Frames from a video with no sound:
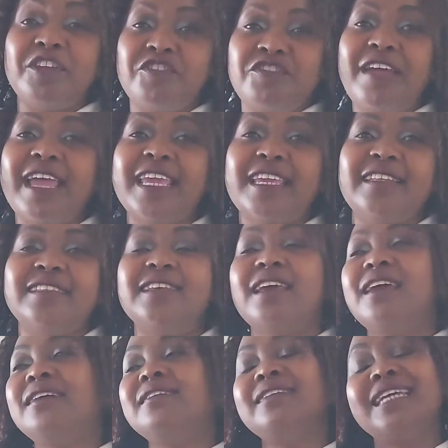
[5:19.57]
Try it.
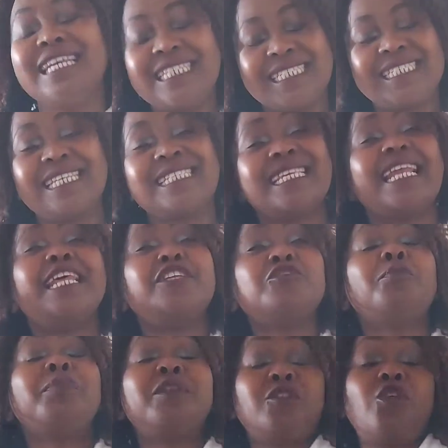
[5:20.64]
It's a
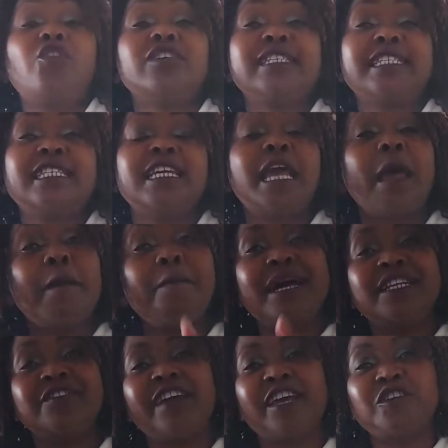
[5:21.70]
little bit costly,
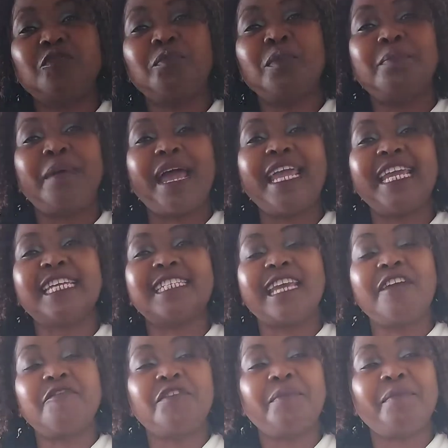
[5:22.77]
but try to be buying it
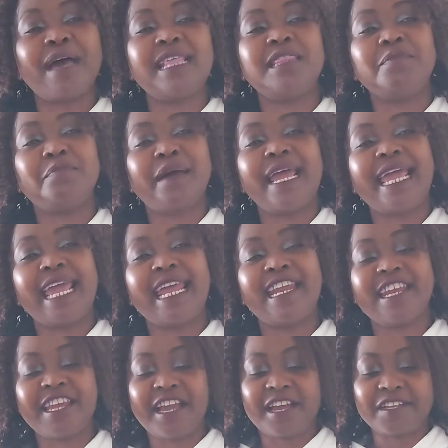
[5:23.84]
every month. Buy a
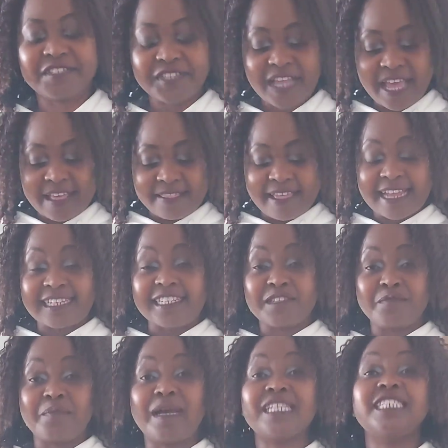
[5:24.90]
knickers that is
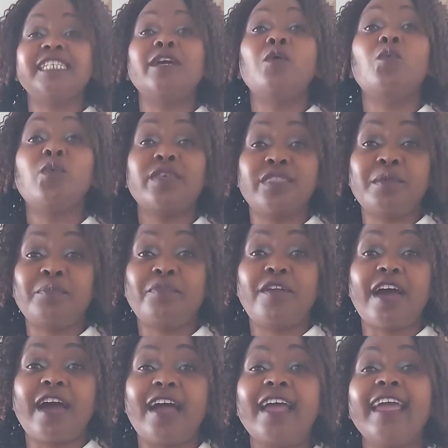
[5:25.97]
matching with a
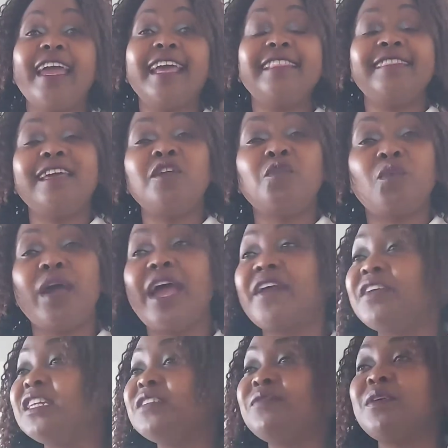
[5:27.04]
bra, and then
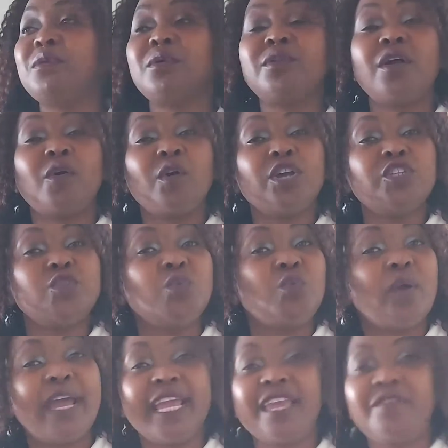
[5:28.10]
wear it even when you're going to
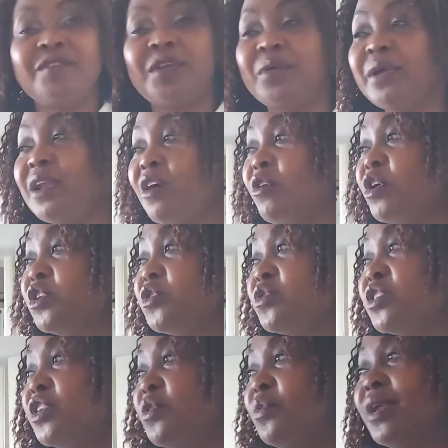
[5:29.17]
work, even when you're going to
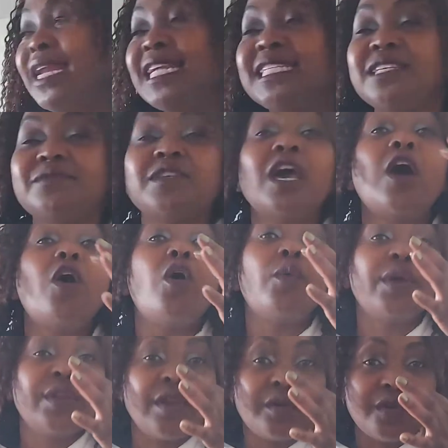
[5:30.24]
see relatives, or
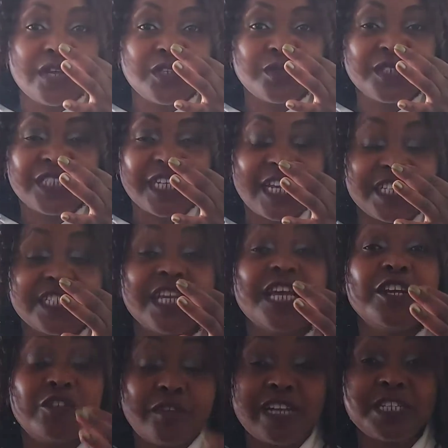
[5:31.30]
when you're going to church.
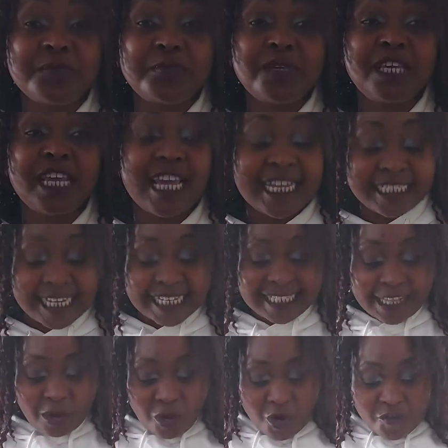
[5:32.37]
Trust me, just
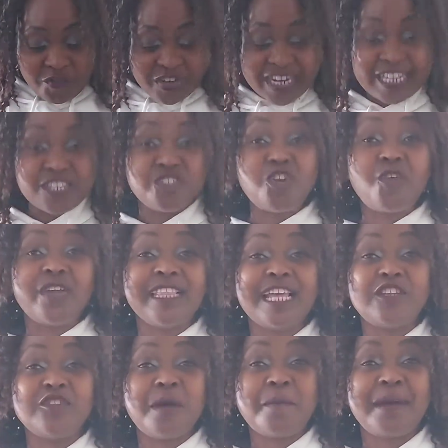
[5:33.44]
the confidence knowing
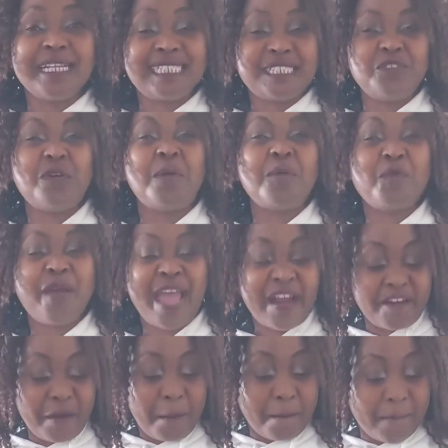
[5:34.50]
that you're
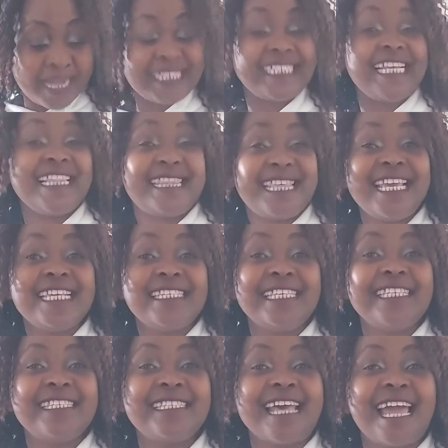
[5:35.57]
wearing matching things
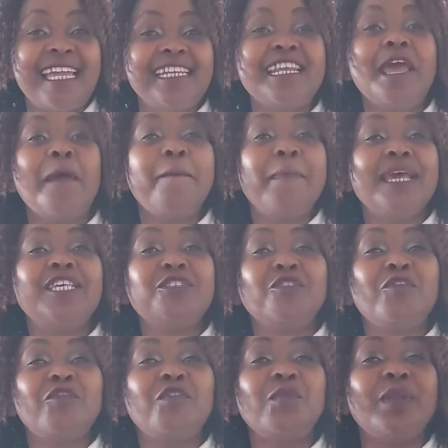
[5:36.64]
inside makes
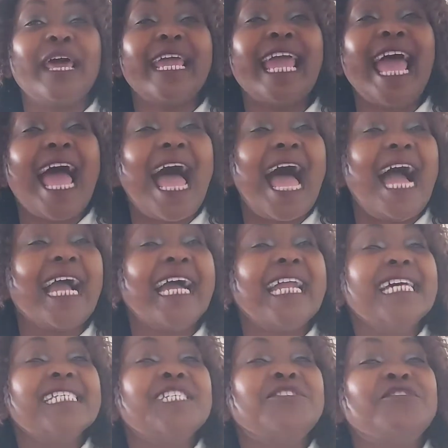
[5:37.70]
you feel like, I'm
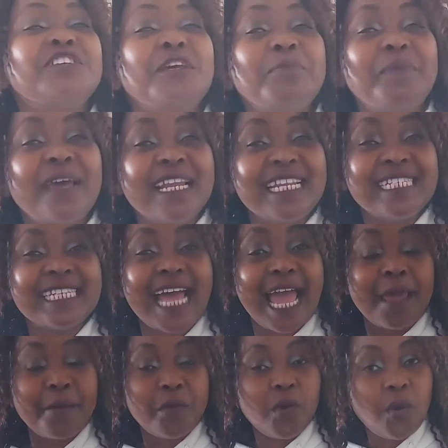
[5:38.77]
gonna strip
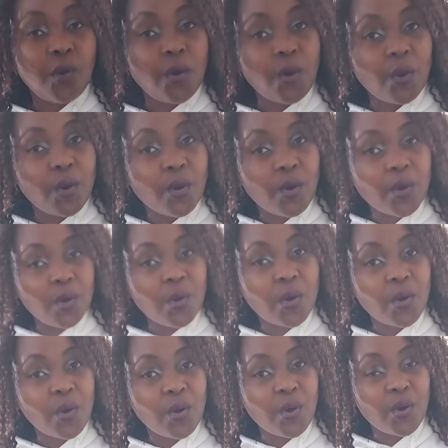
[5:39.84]
anytime.
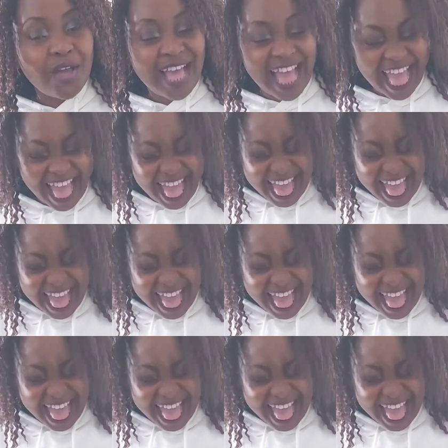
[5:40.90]
Ooh-hoo!